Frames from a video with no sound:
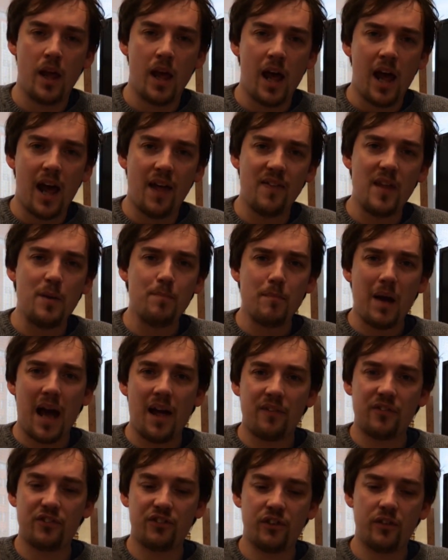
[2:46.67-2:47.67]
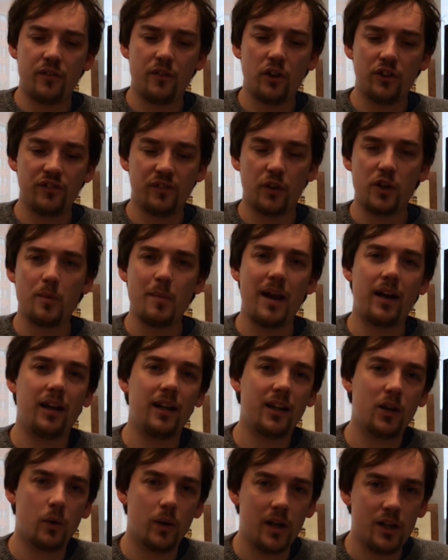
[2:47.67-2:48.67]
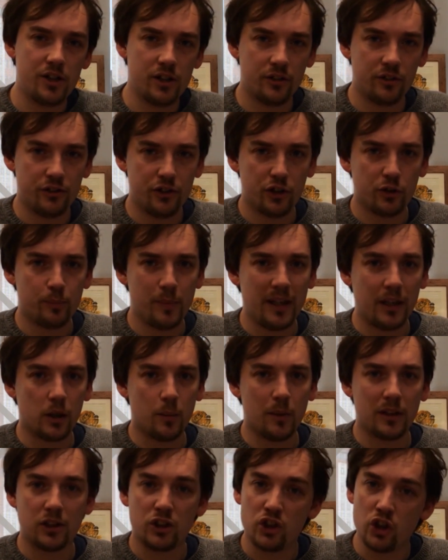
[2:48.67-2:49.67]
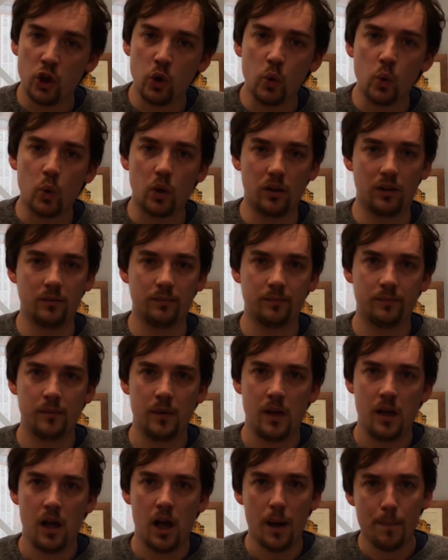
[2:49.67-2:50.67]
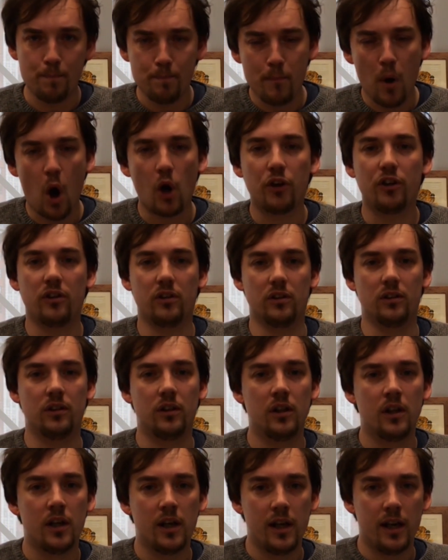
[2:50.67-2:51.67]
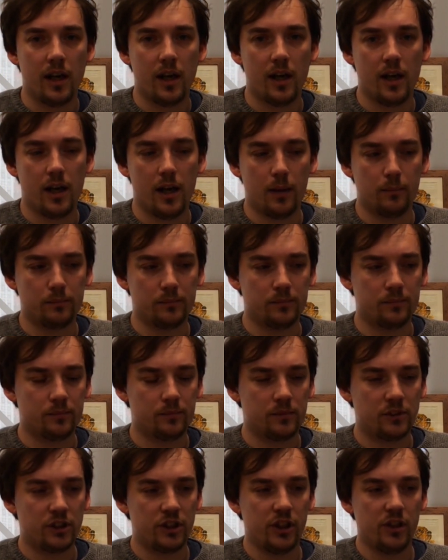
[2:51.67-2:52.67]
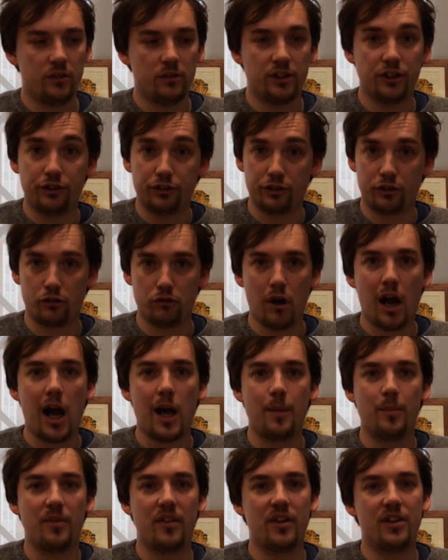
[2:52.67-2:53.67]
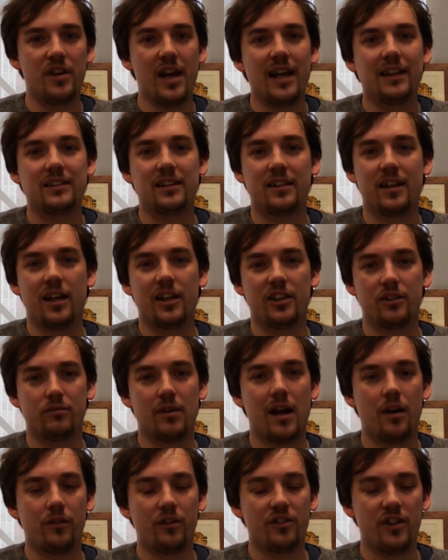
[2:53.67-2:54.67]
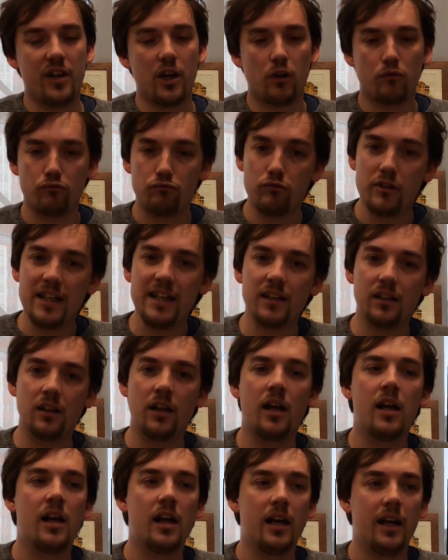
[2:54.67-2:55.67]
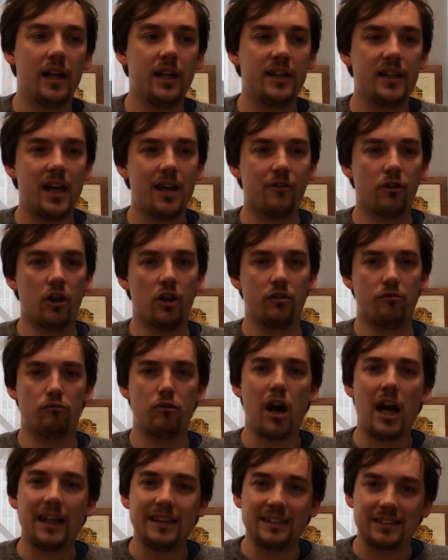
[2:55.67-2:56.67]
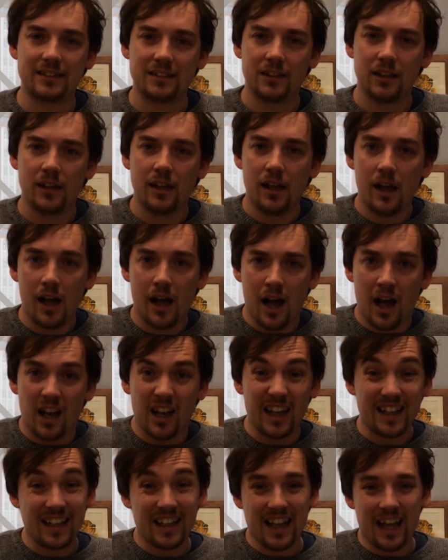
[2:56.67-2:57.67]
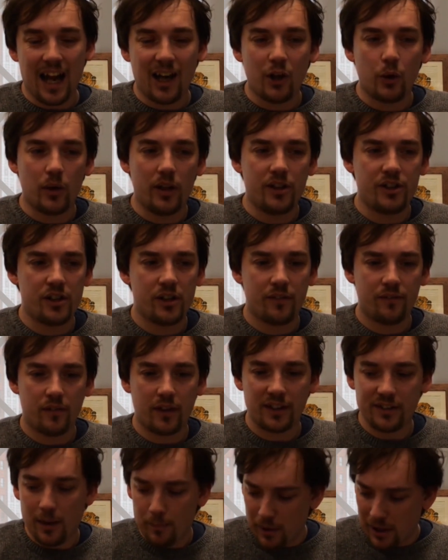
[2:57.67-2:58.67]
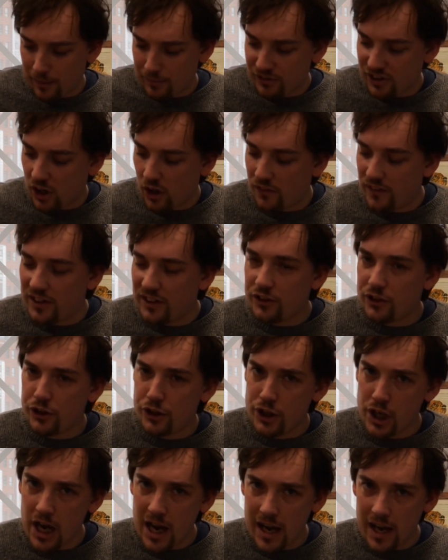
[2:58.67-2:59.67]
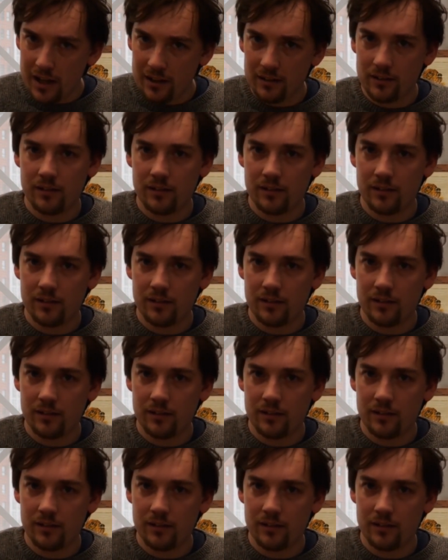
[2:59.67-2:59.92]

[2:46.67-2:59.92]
And then maths, those fundamental equations, just become a tool, a model to describe the data that is around us. They're not real in their own right. Like a language, for example, I'm sat on this chair.